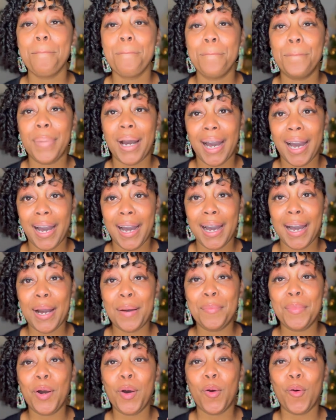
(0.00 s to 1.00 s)

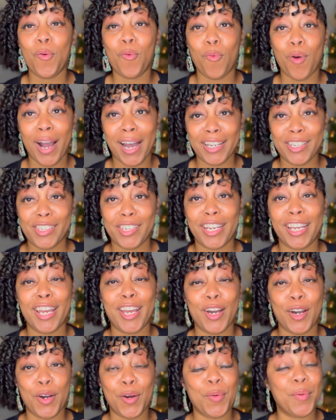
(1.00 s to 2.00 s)
Bomb wash and
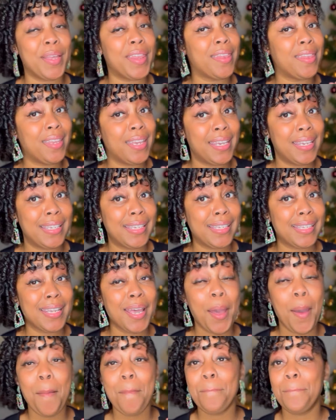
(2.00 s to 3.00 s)
go with this.
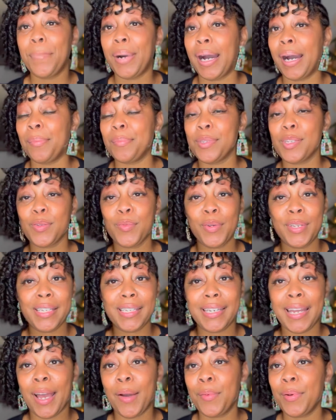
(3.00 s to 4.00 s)
Bomb
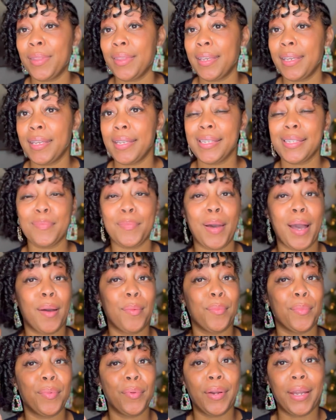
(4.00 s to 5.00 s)
twist out with this.
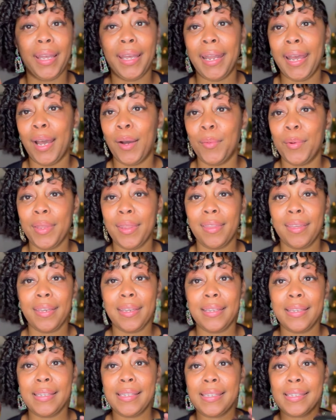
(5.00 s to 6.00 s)
Bomb braid out with
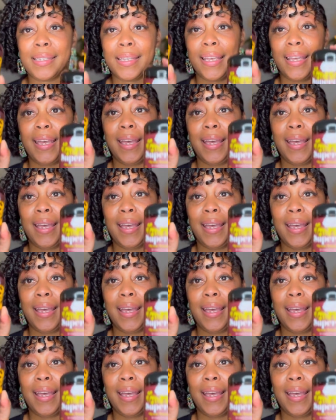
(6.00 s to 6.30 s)
this.